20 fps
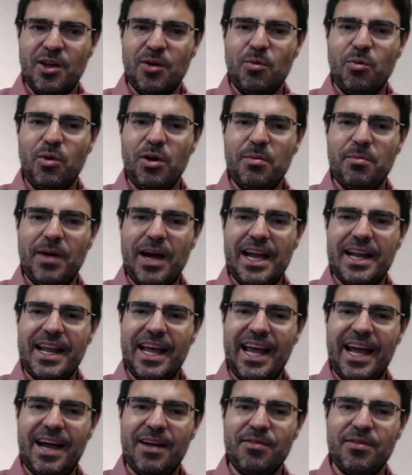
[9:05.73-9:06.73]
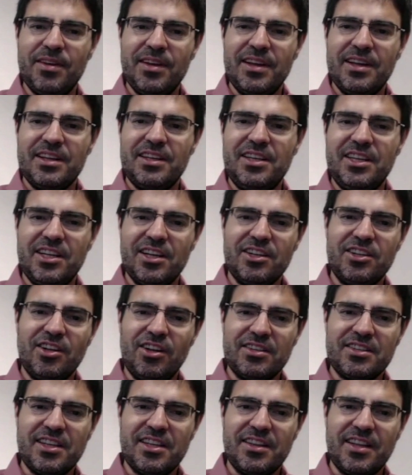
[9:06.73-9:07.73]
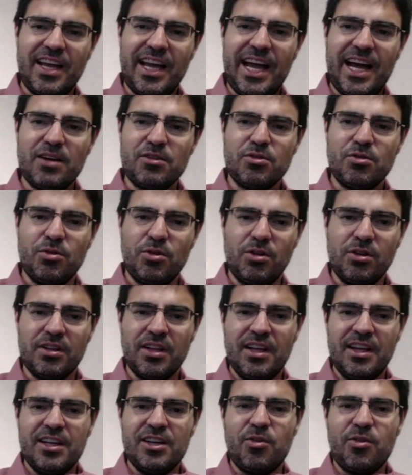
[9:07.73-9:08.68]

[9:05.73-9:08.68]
We might have the adults in the household